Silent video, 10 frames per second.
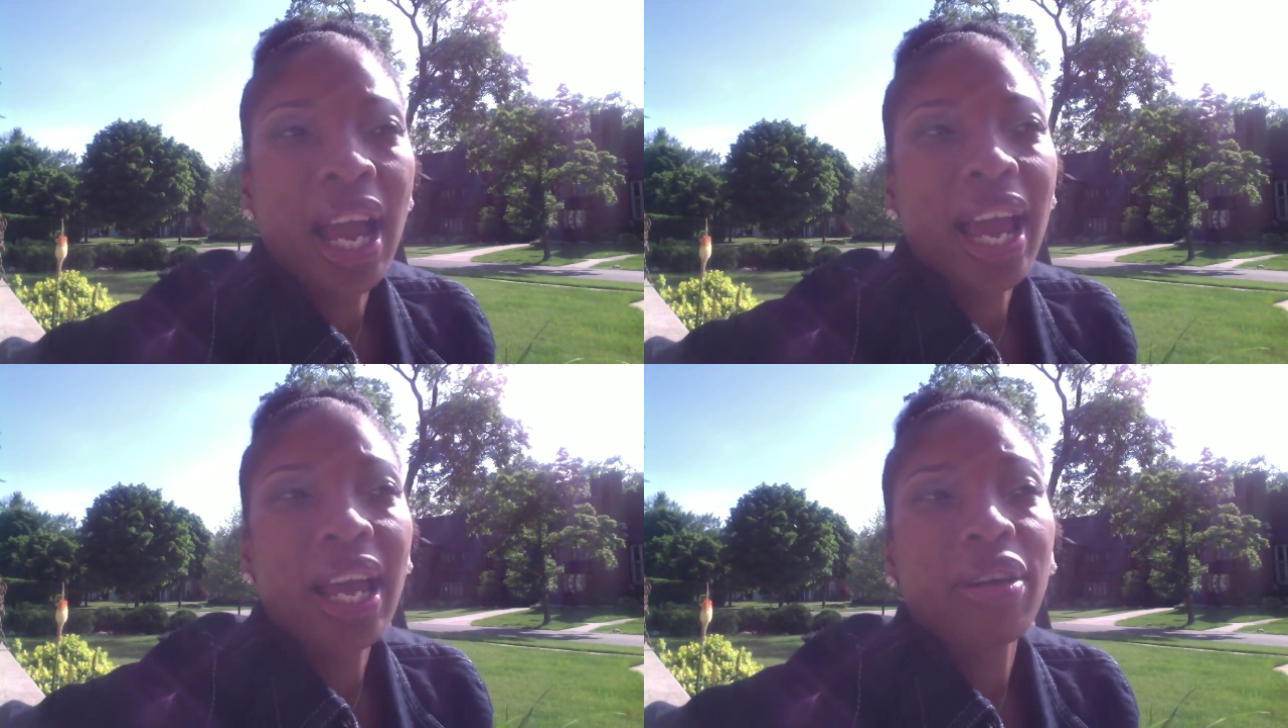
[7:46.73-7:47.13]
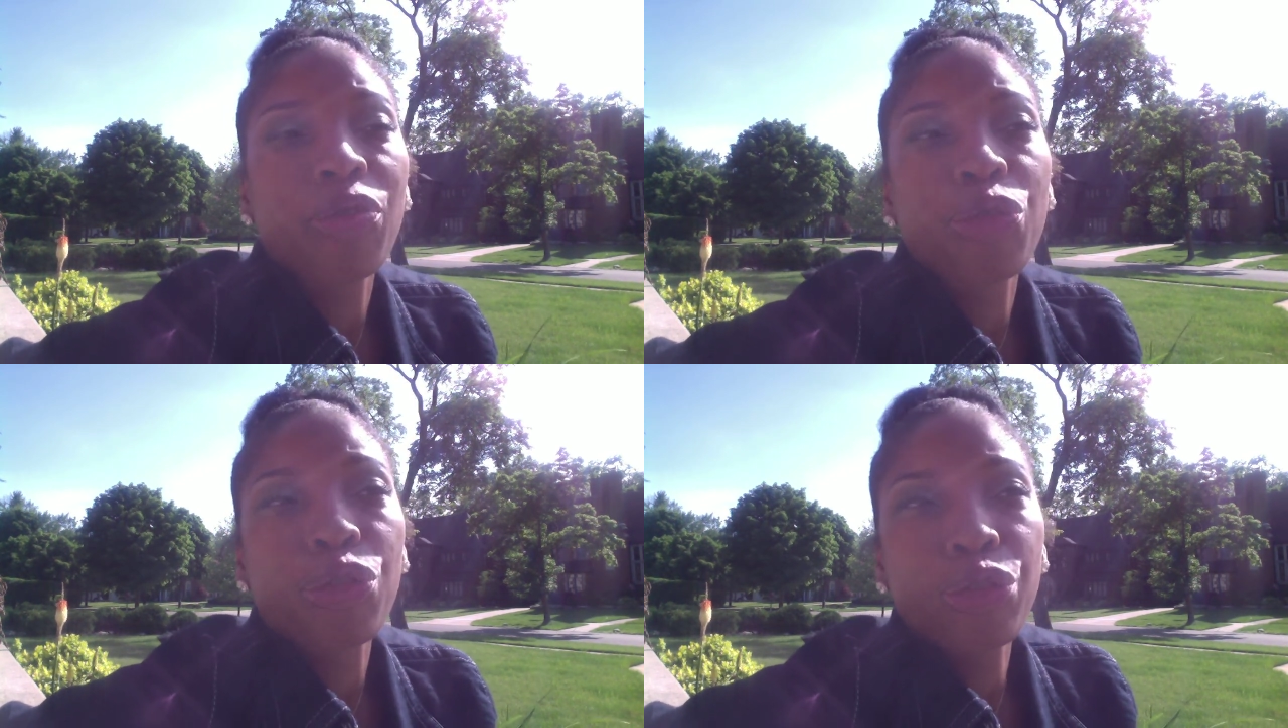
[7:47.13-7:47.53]
And
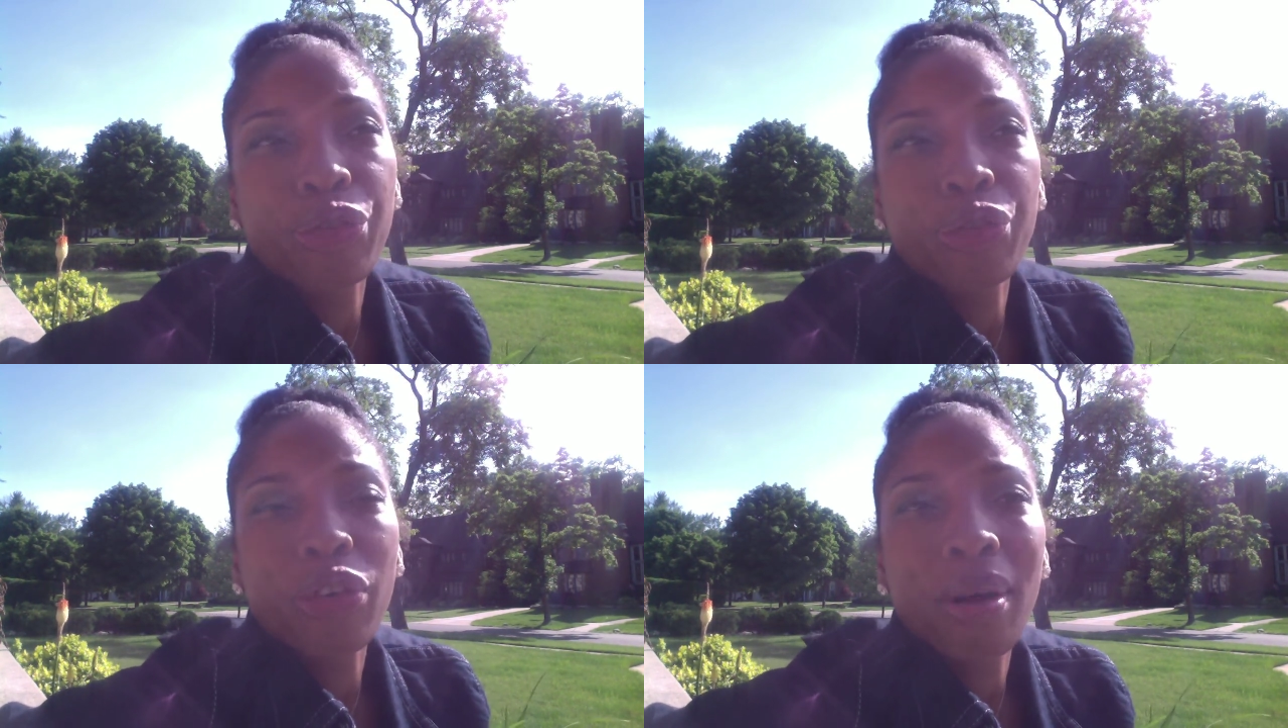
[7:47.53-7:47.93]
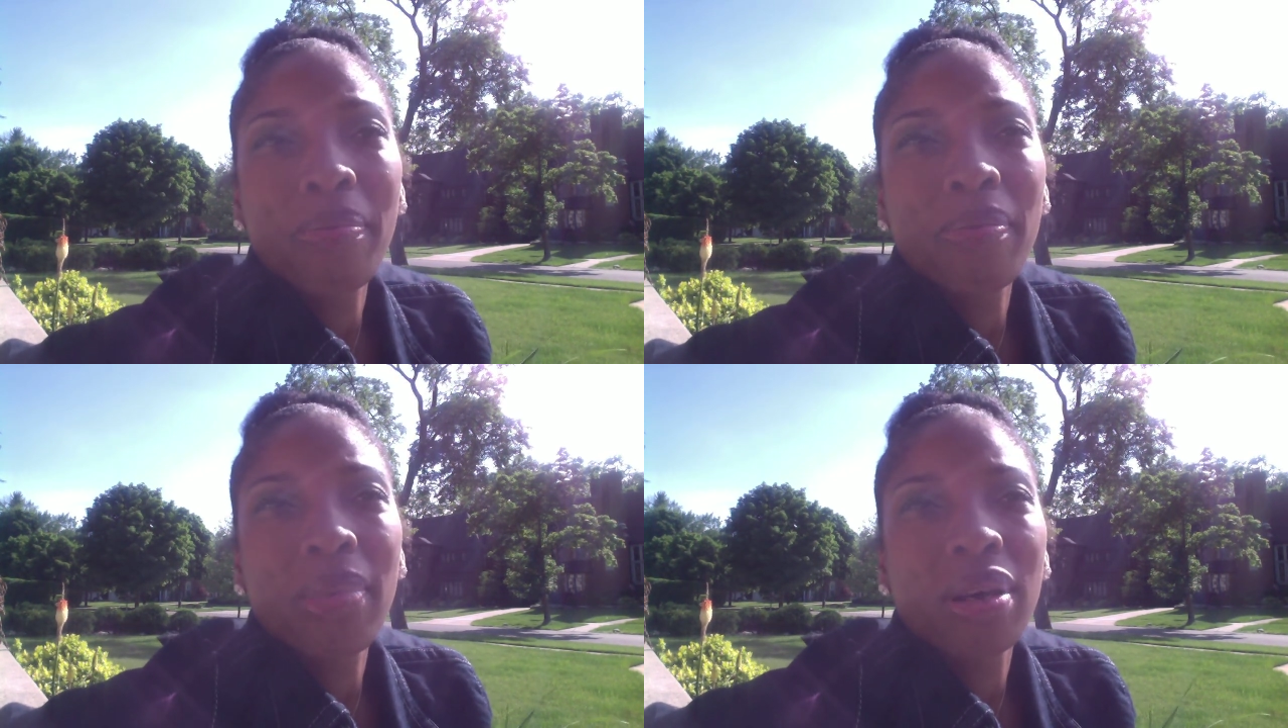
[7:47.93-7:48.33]
from
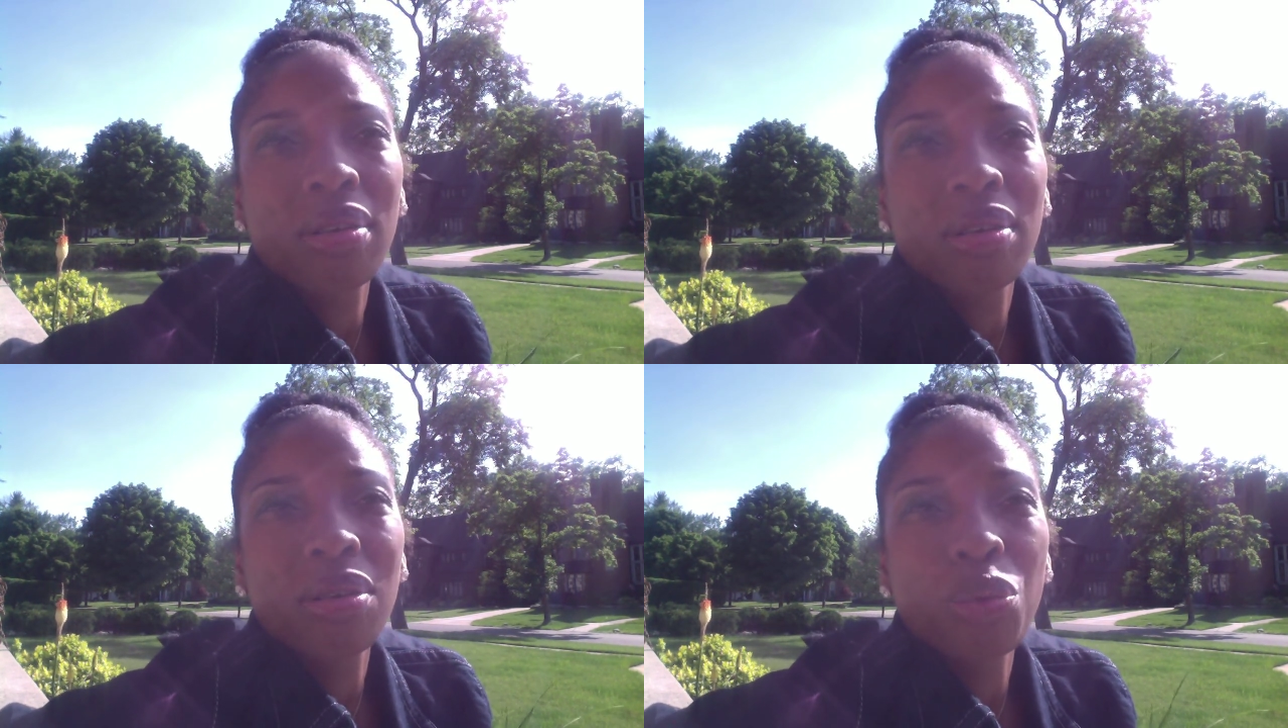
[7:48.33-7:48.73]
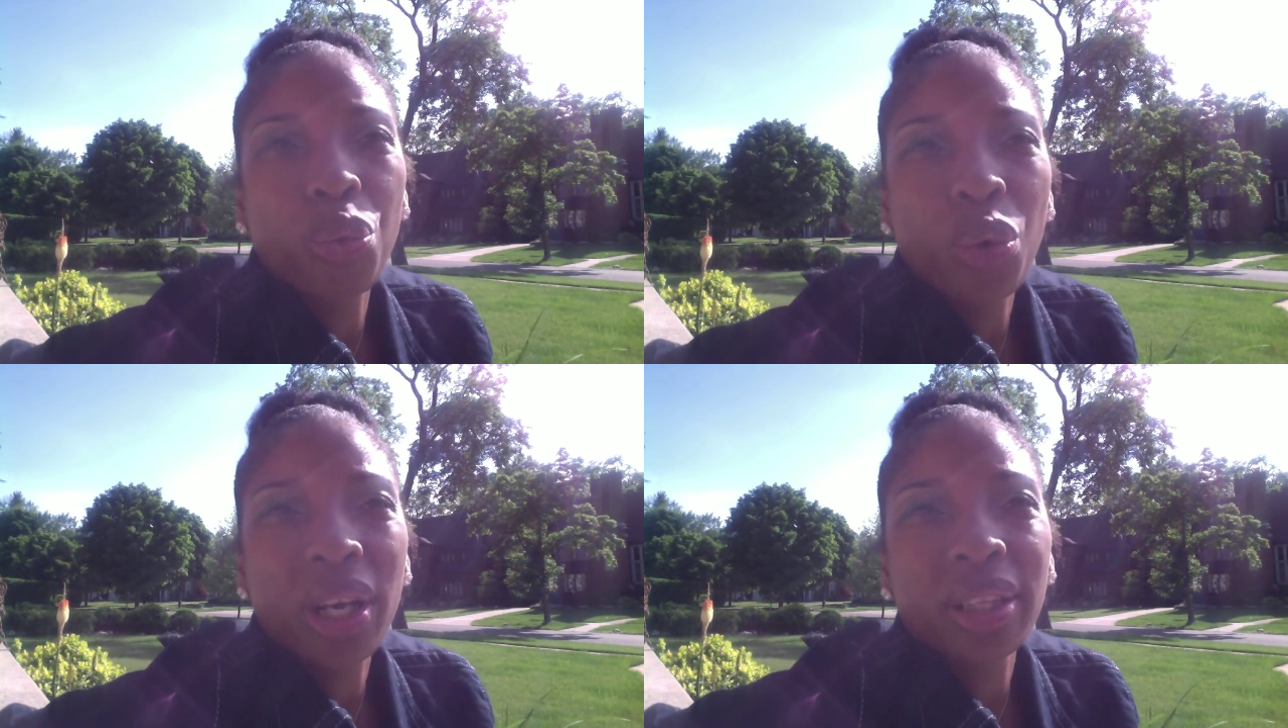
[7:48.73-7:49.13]

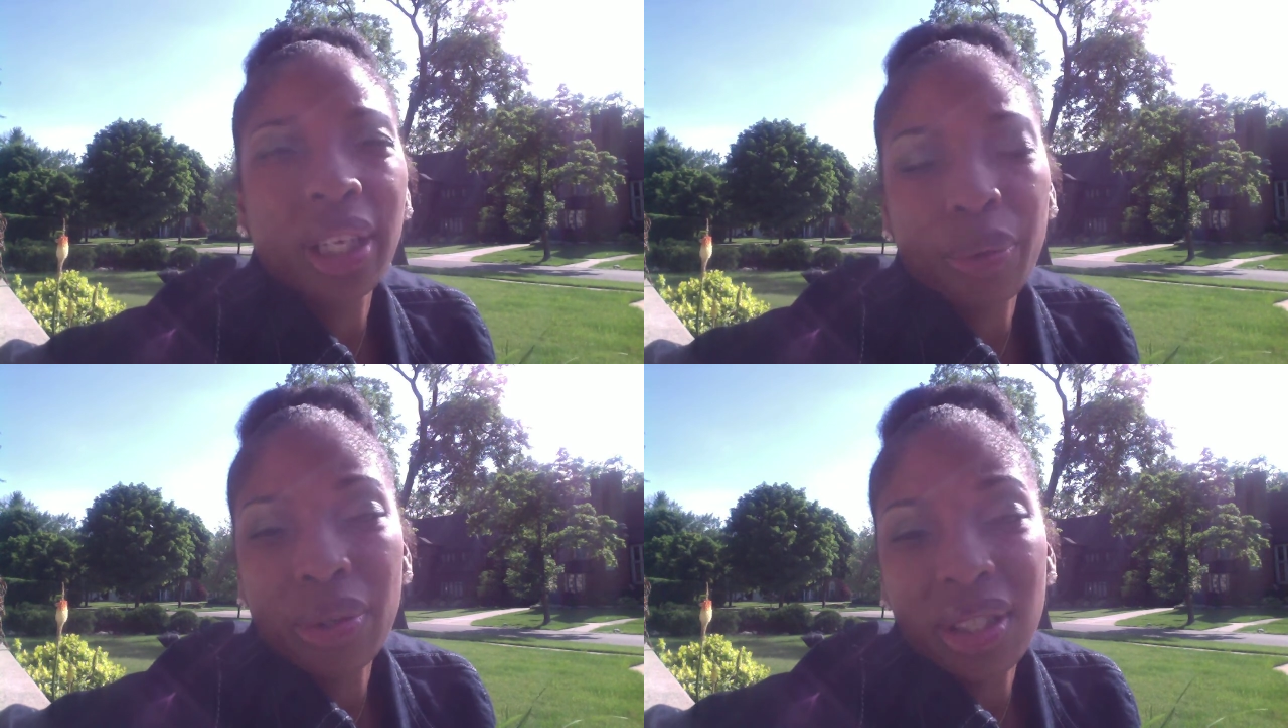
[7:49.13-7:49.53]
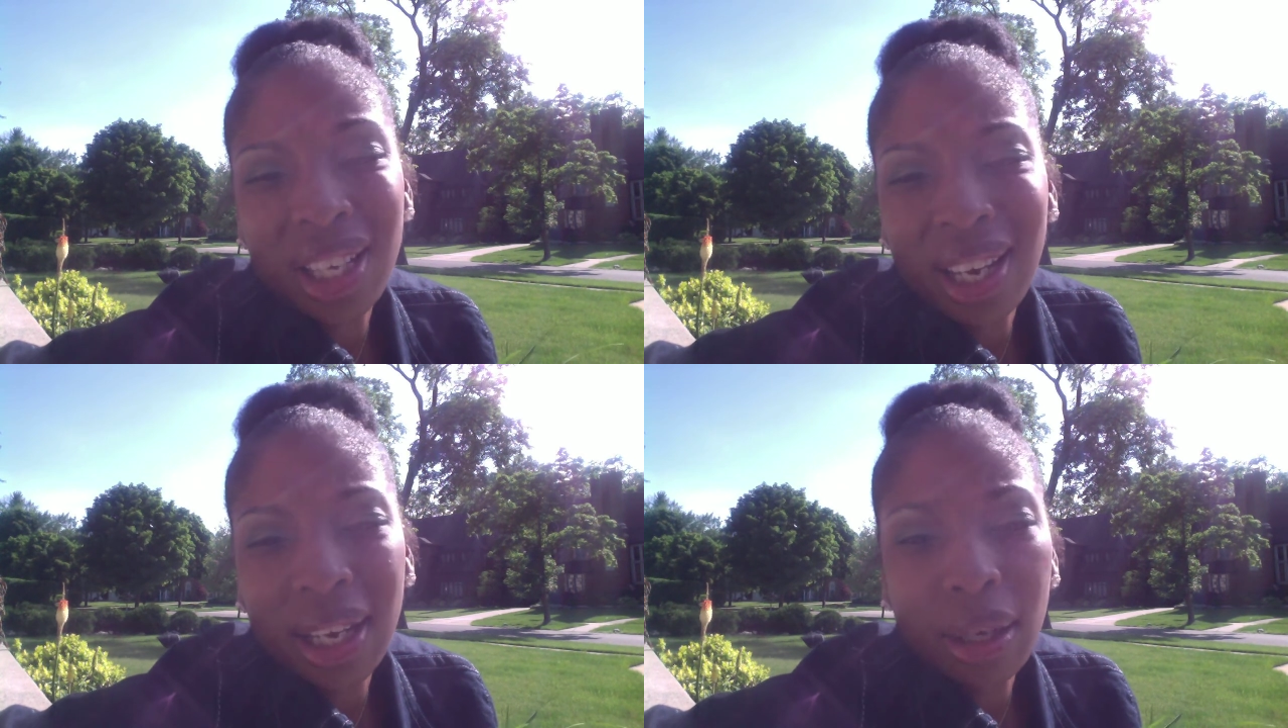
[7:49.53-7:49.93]
what they were
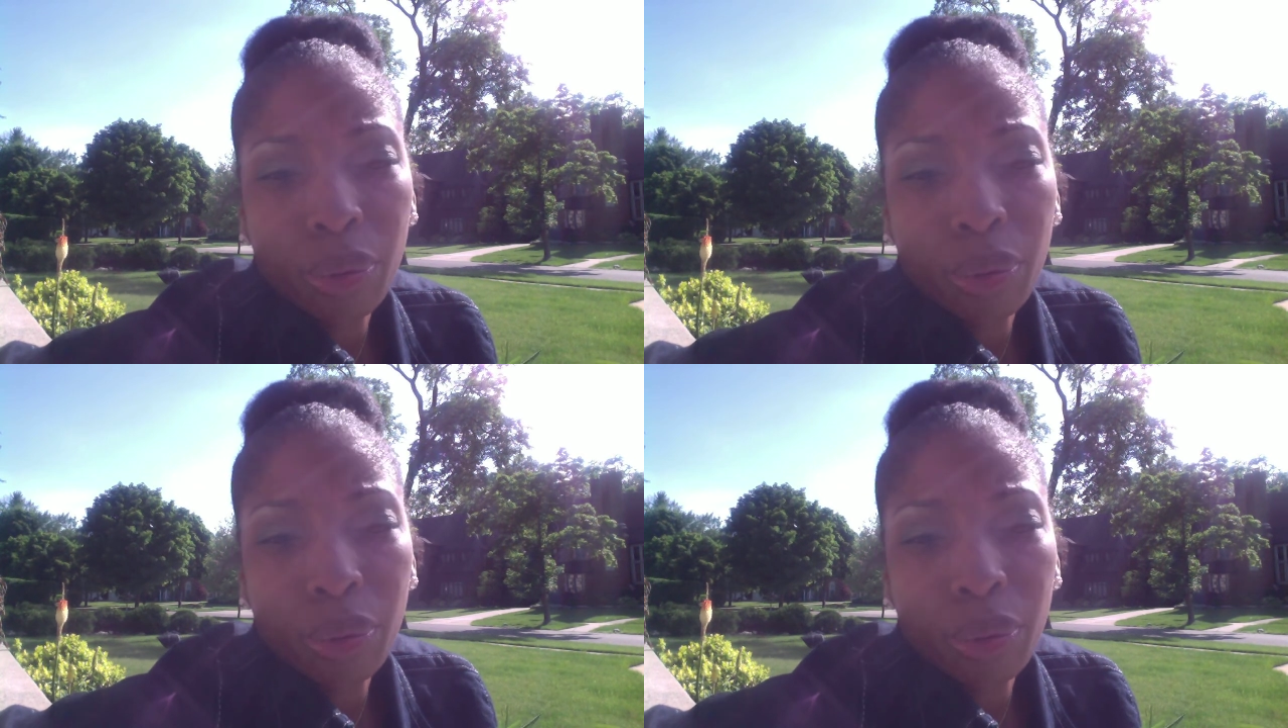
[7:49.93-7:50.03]
saying,